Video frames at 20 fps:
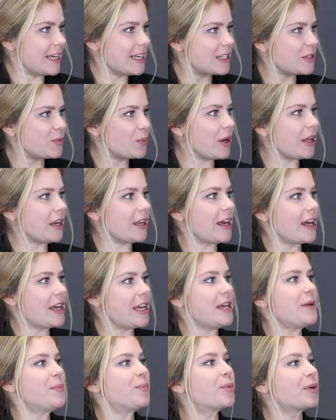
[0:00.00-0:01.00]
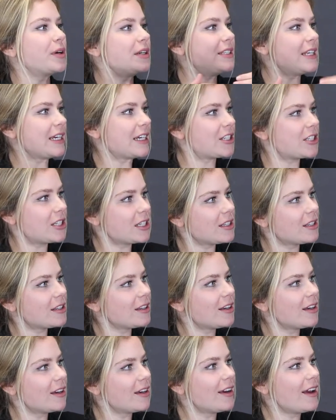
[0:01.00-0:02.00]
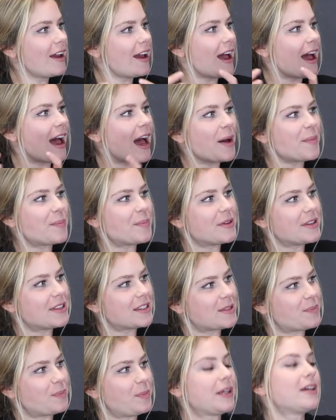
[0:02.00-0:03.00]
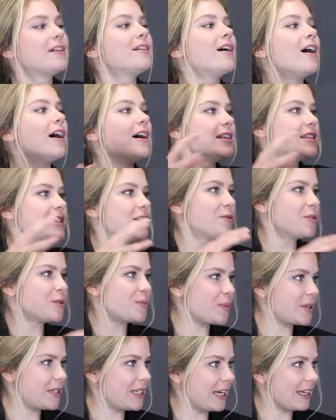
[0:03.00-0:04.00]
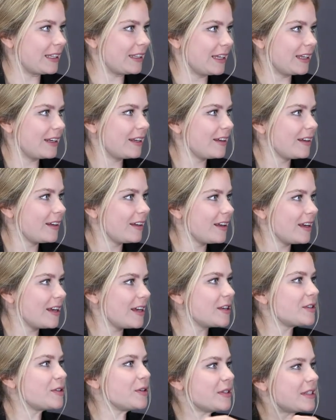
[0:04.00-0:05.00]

is when a prediction happens because it was predicted. So